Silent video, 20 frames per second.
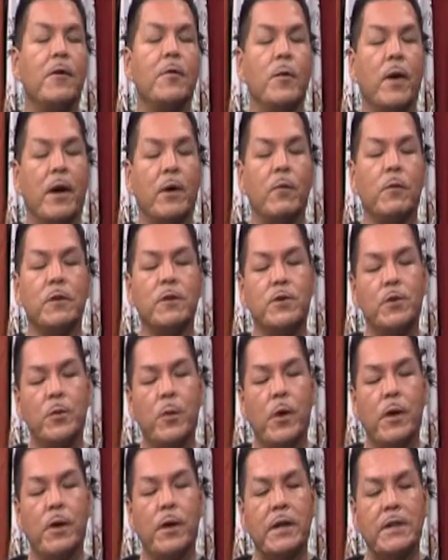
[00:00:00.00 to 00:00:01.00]
right what you're
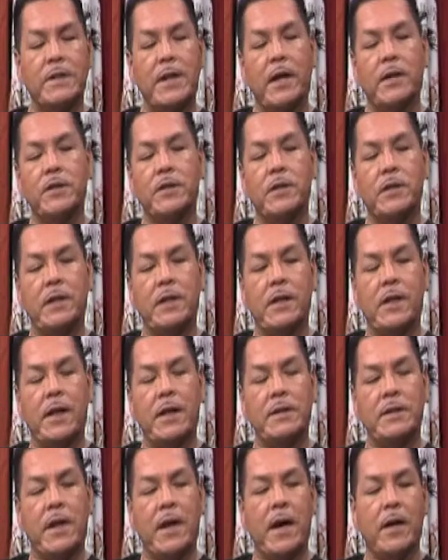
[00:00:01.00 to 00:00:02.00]
wearing is actually
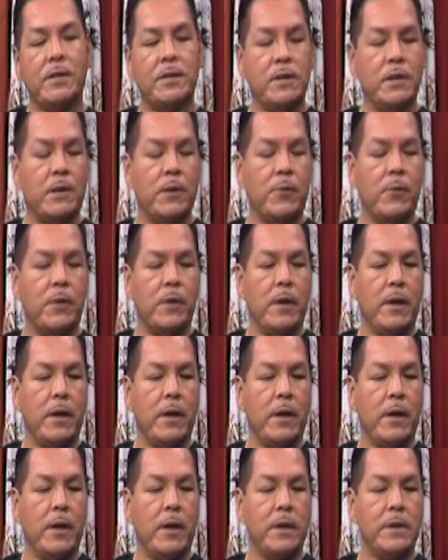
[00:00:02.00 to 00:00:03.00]
it's actually cre-
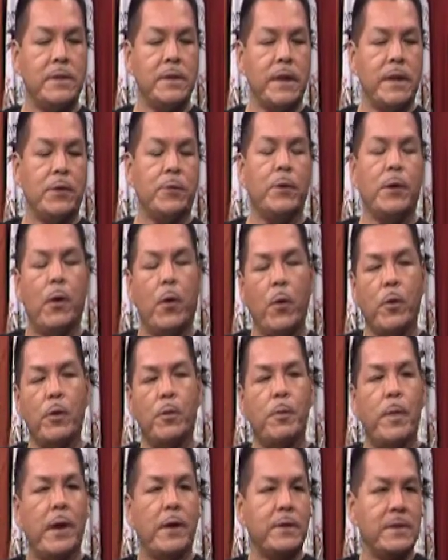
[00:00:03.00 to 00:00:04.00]
uh, it's a three
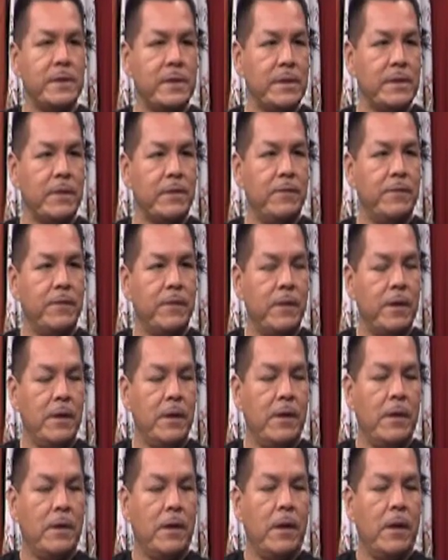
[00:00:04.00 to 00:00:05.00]
quarter bell sleeve
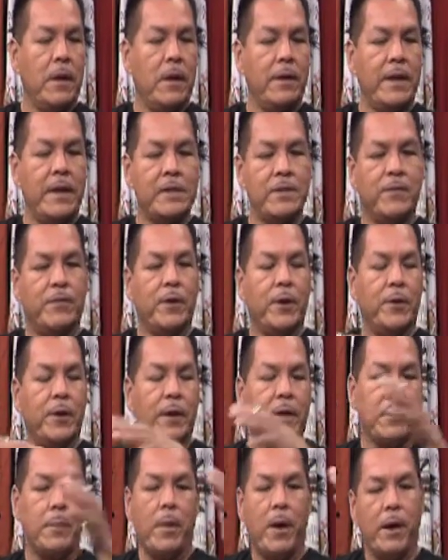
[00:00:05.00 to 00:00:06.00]
that's flared at the